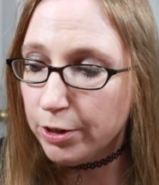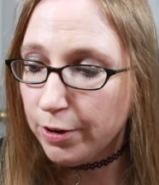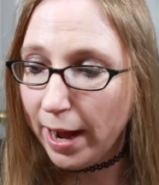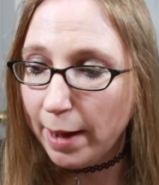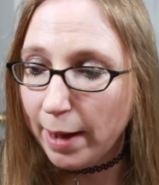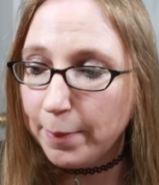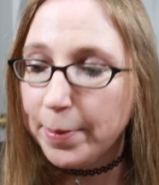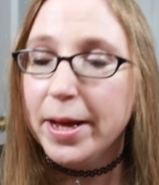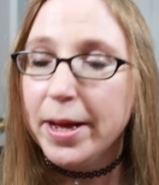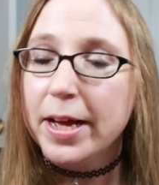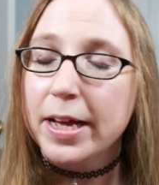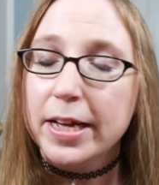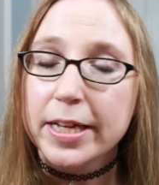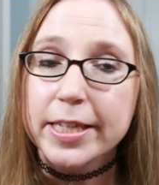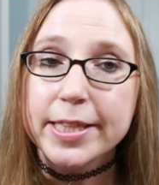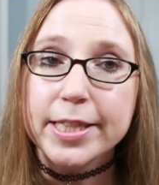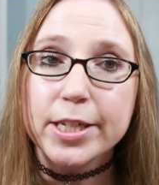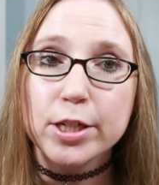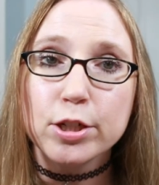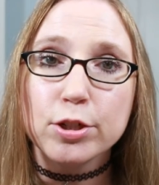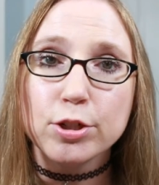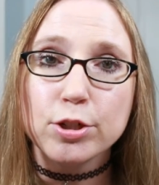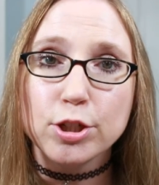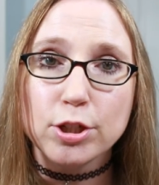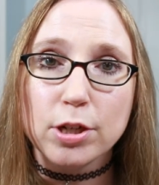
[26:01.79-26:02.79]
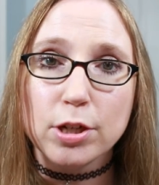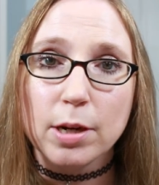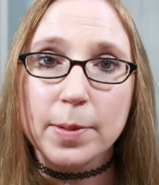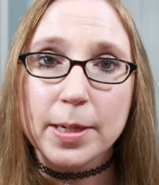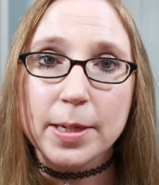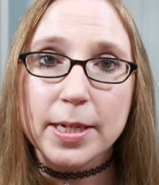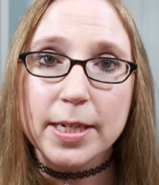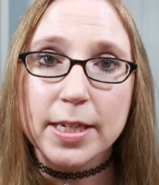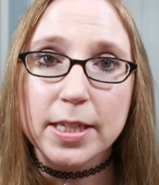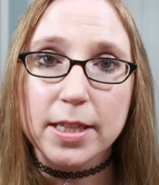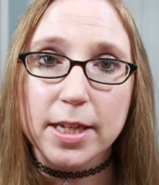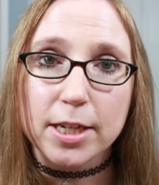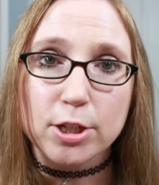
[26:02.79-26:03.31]
crap. There are so
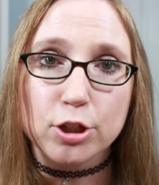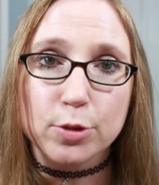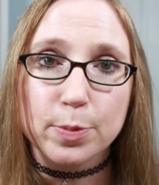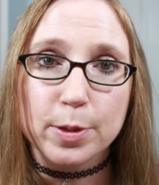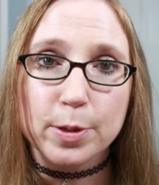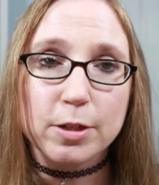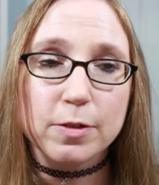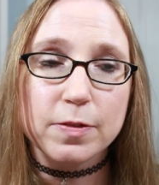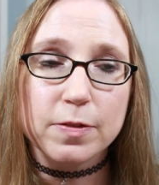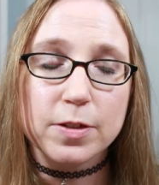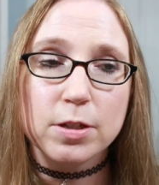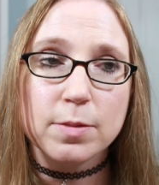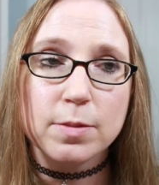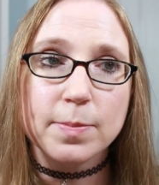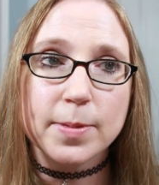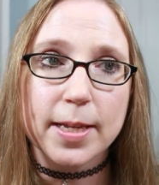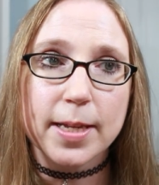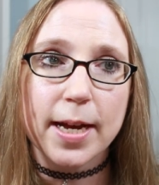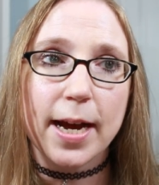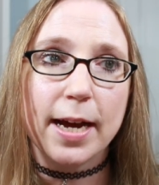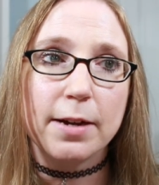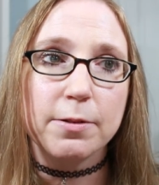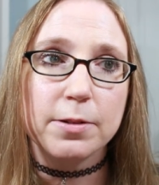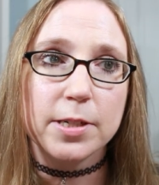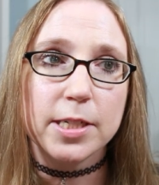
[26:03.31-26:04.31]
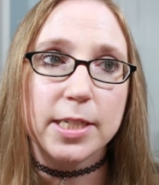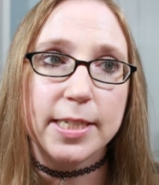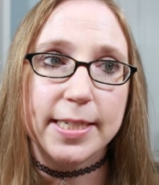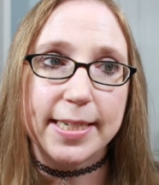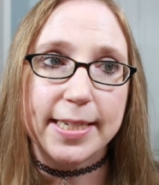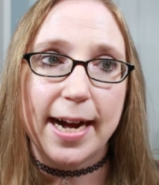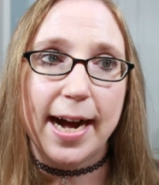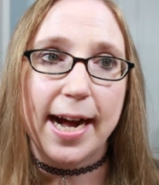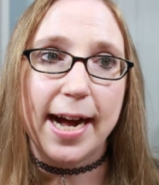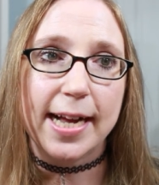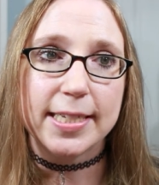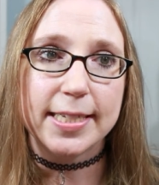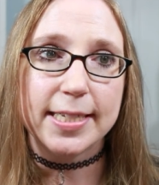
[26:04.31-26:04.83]
many Lush perfumes that I would
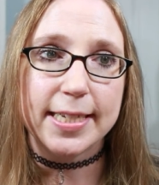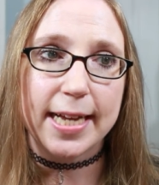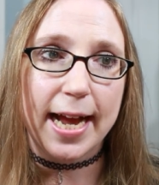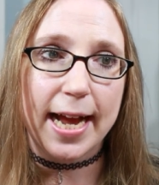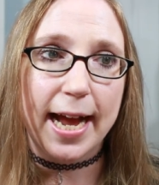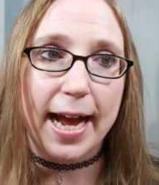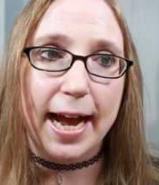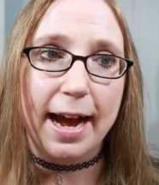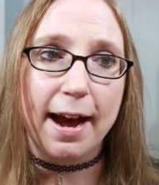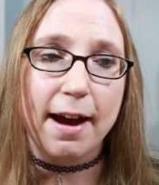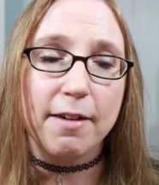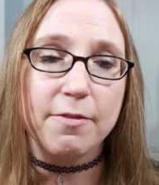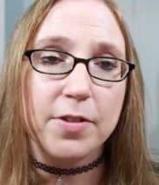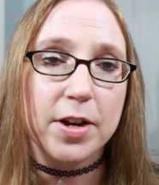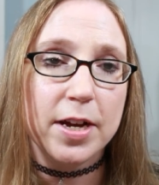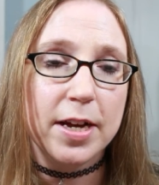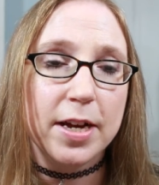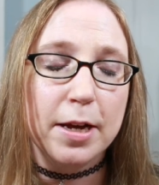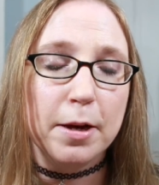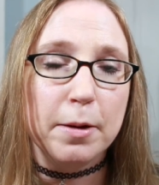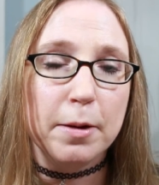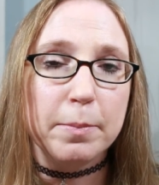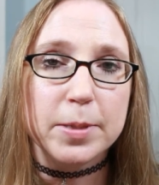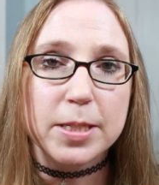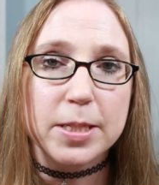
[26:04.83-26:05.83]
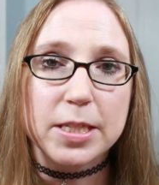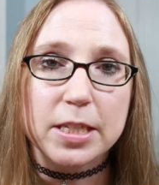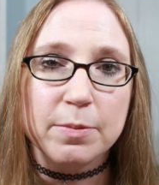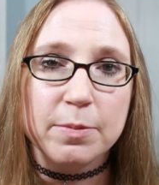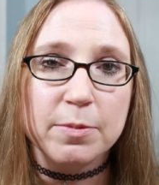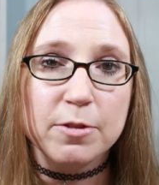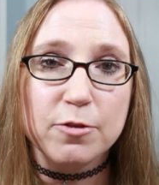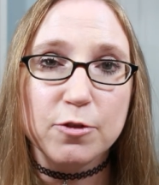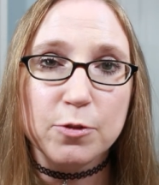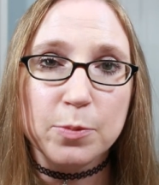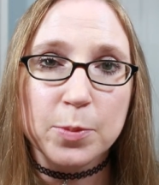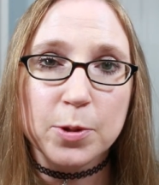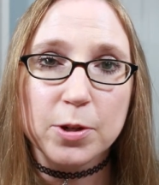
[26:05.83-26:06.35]
die to have, but some
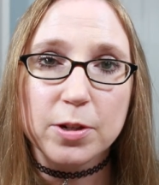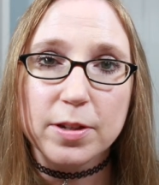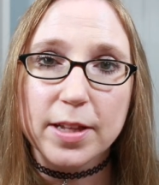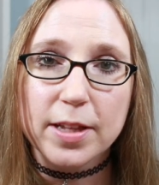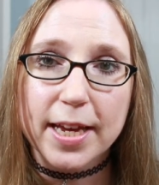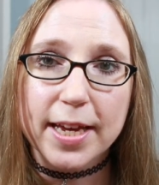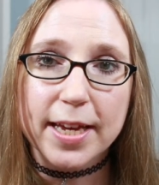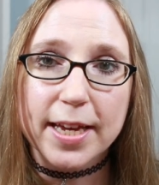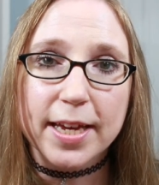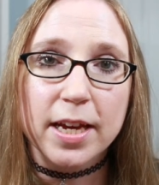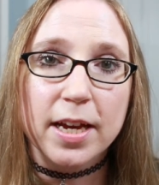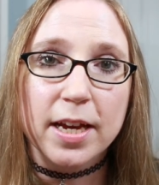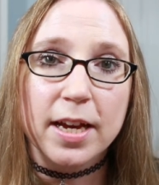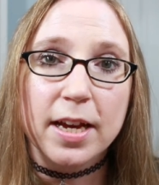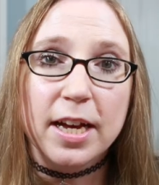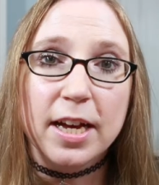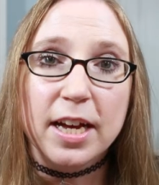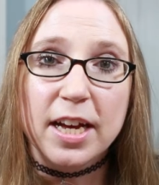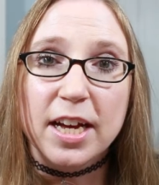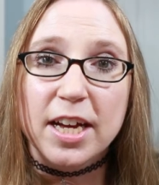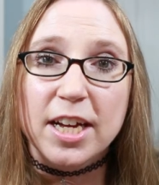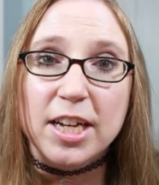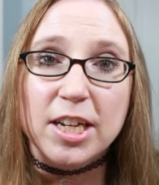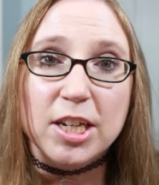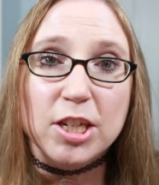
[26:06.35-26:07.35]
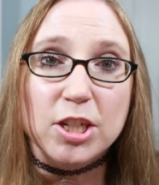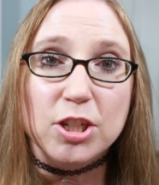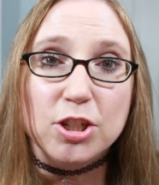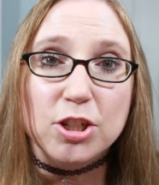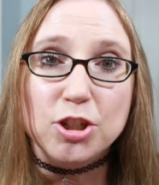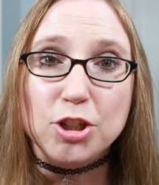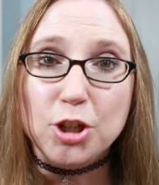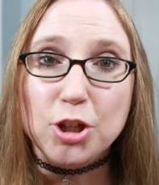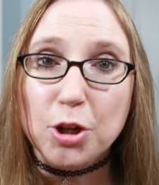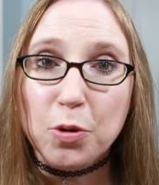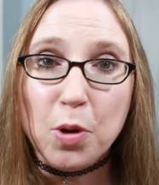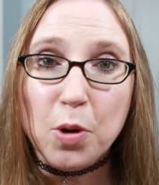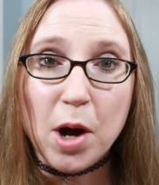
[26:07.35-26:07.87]
of them are like
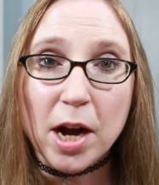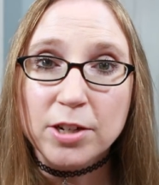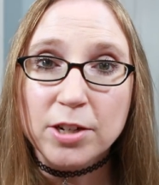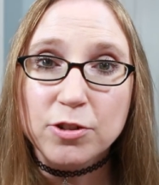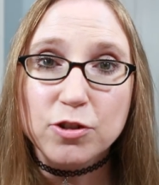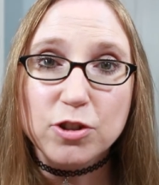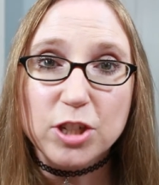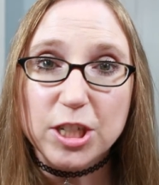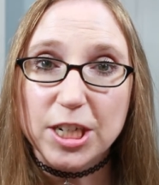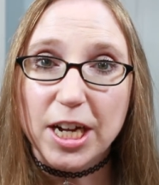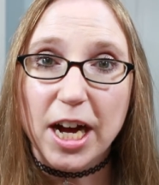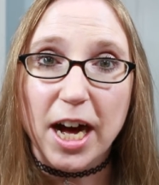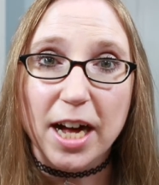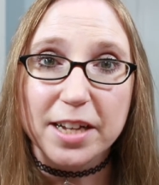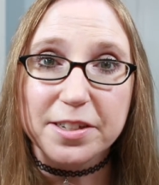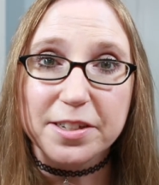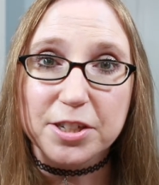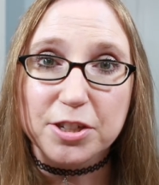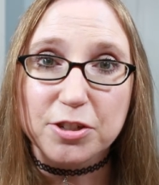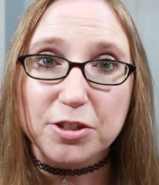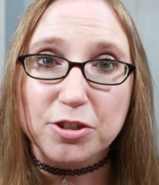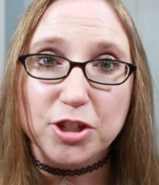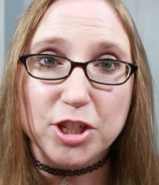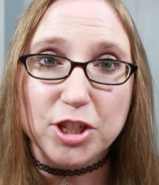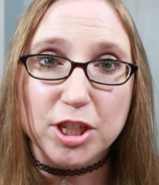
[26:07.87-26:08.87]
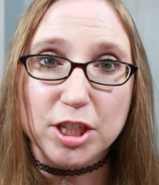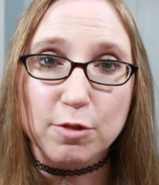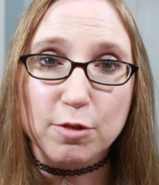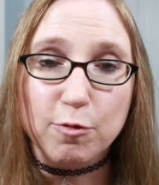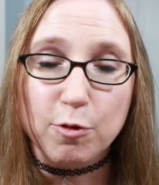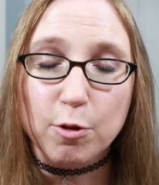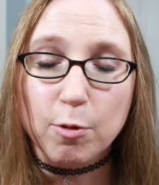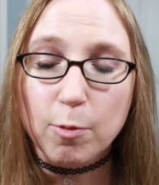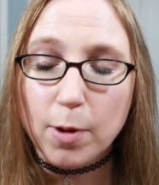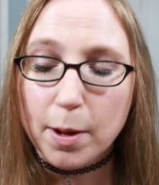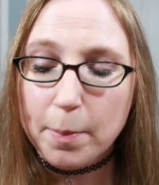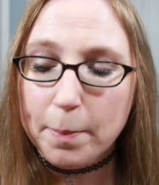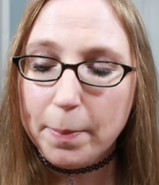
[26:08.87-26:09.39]
two hundred dollars just
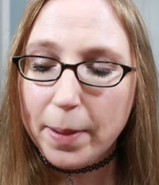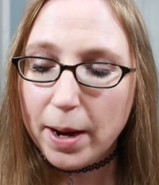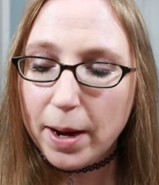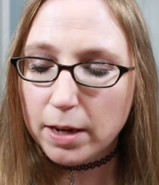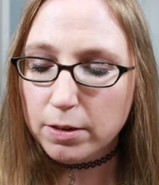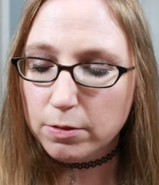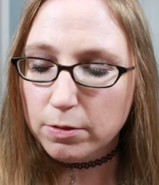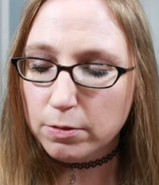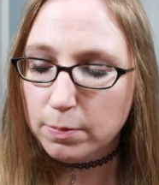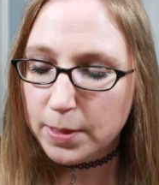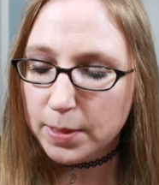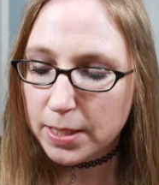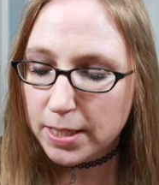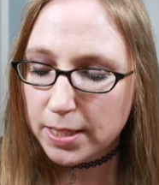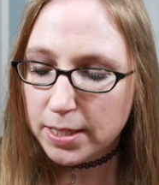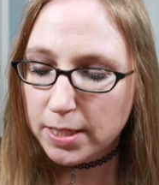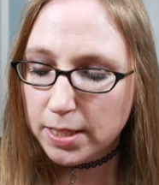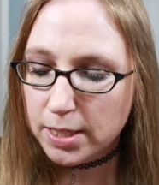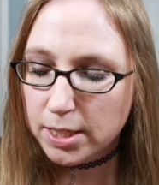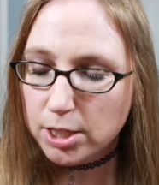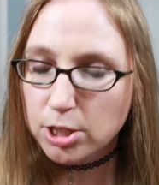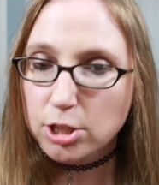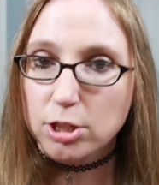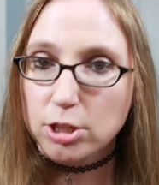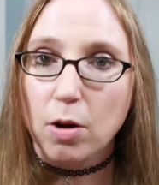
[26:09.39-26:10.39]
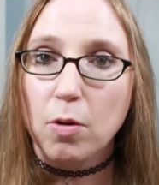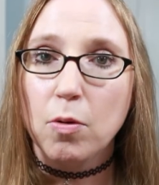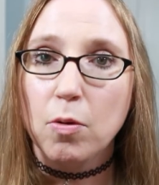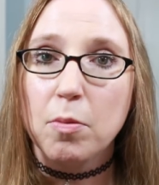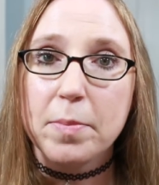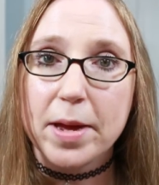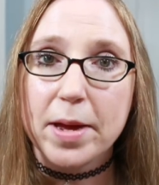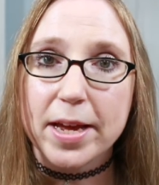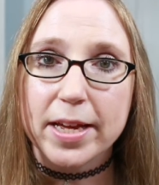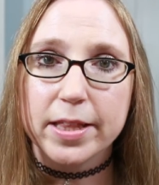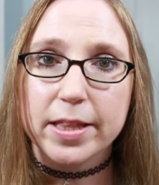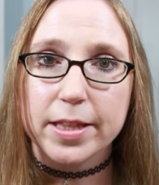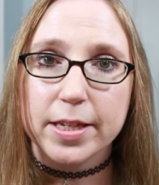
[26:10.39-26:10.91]
for one bottle because they don't
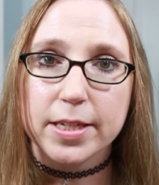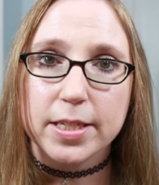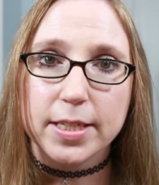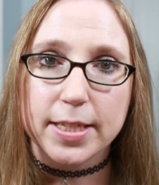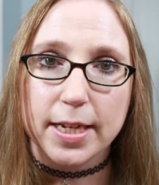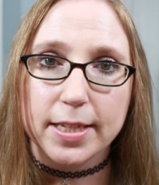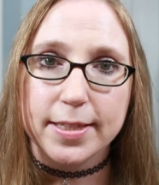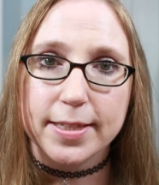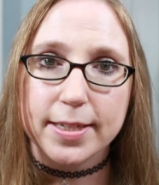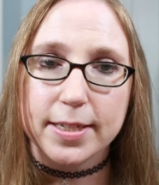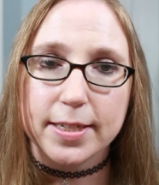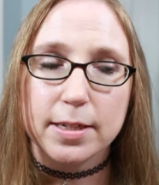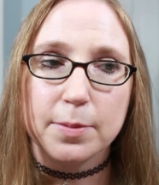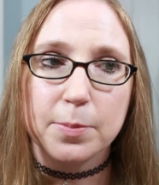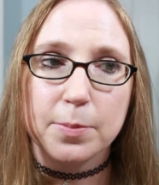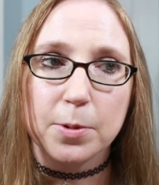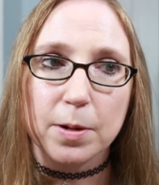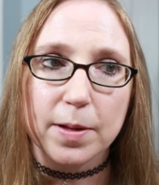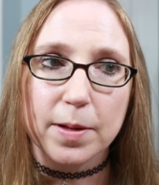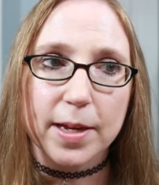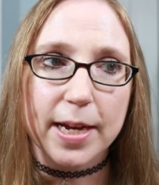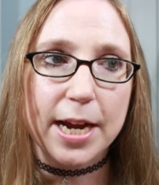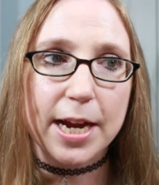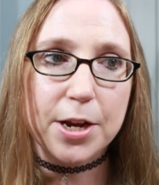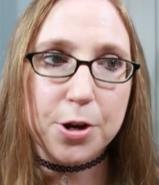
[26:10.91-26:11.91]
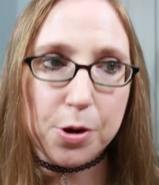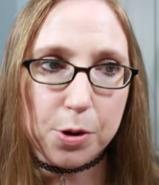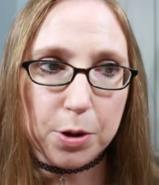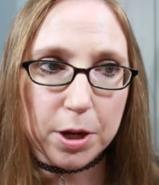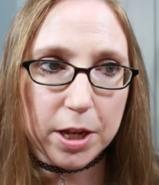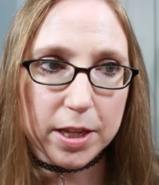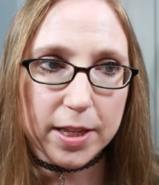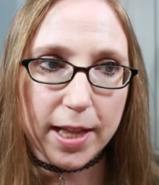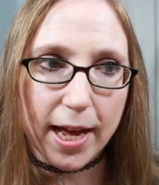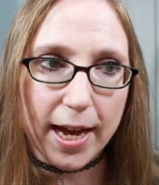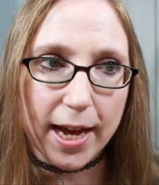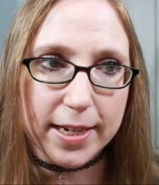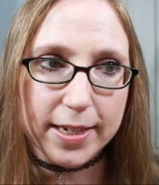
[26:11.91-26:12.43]
make the sense anymore. Like I know
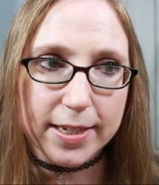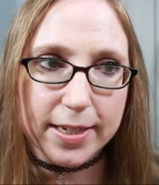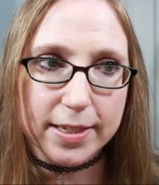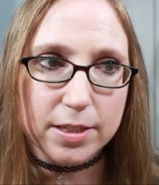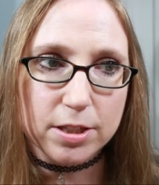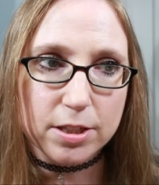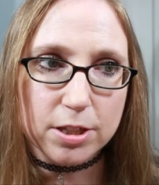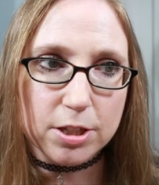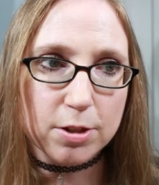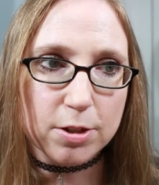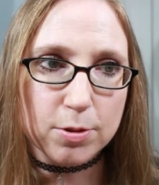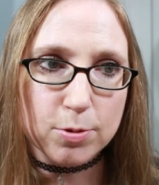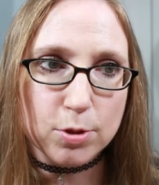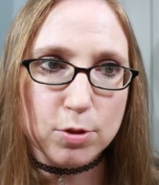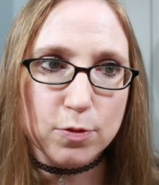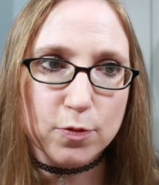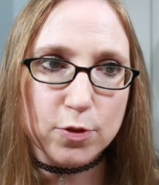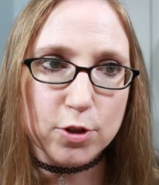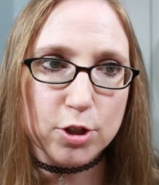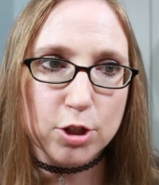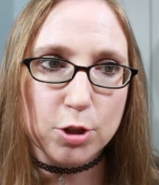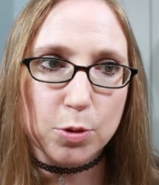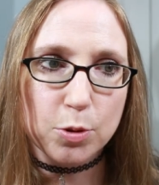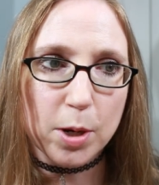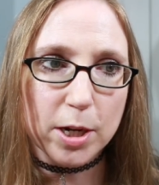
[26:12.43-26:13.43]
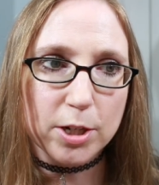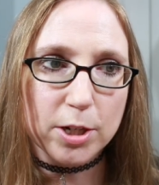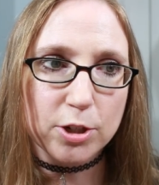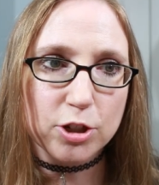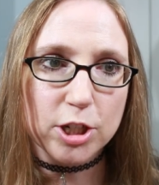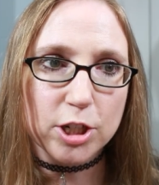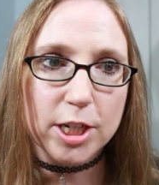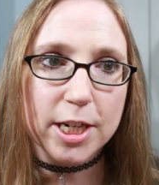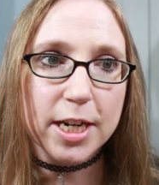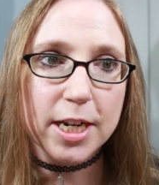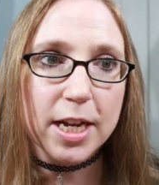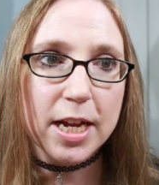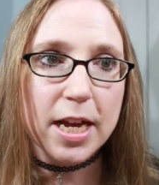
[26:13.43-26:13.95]
Kalakis goes for two
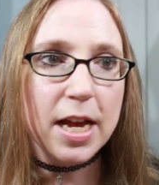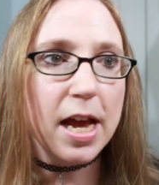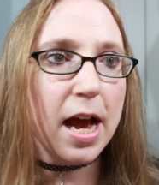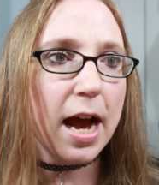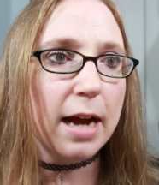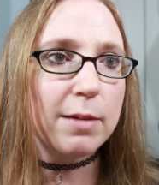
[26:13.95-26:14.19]
hundred dollars.